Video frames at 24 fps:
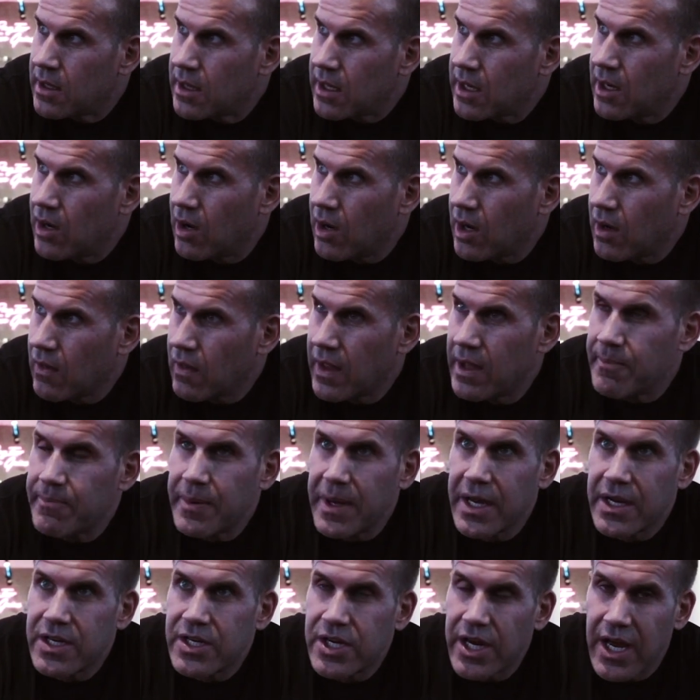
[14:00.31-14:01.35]
you know, an
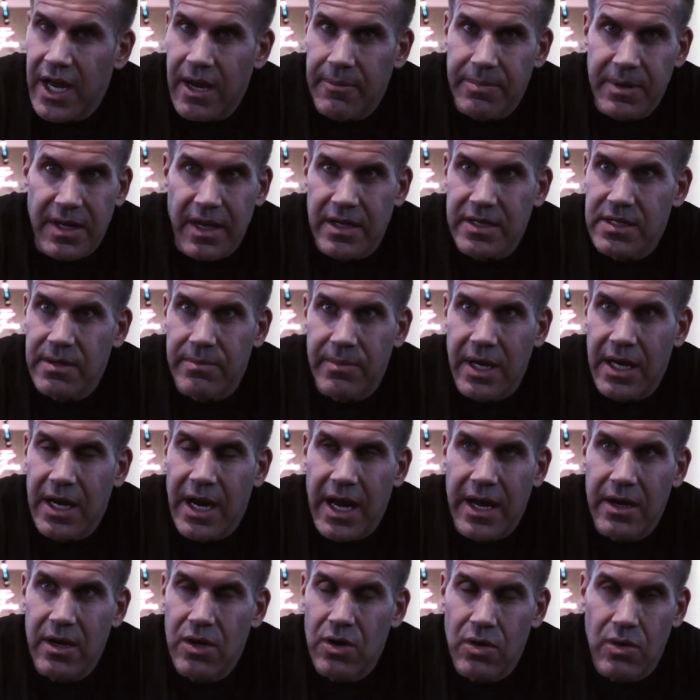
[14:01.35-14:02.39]
Olympia champ. Doesn't mean
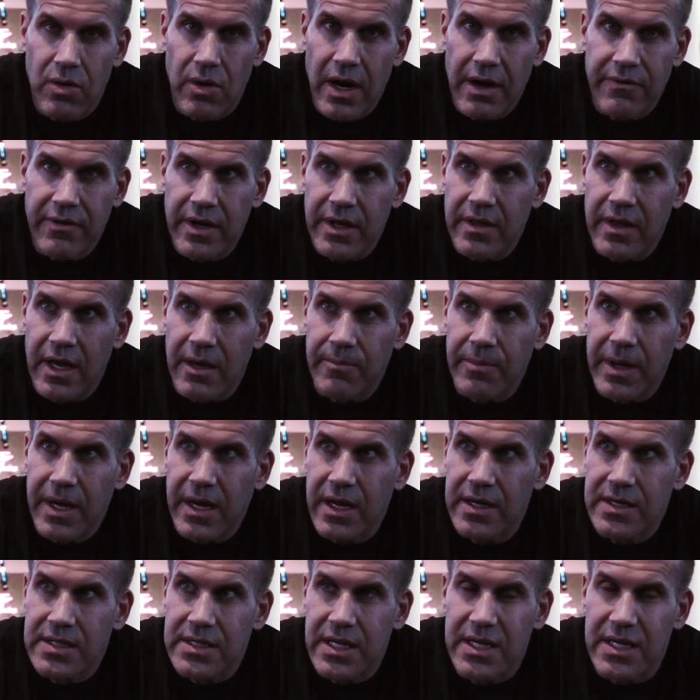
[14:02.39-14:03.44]
I knew everything, because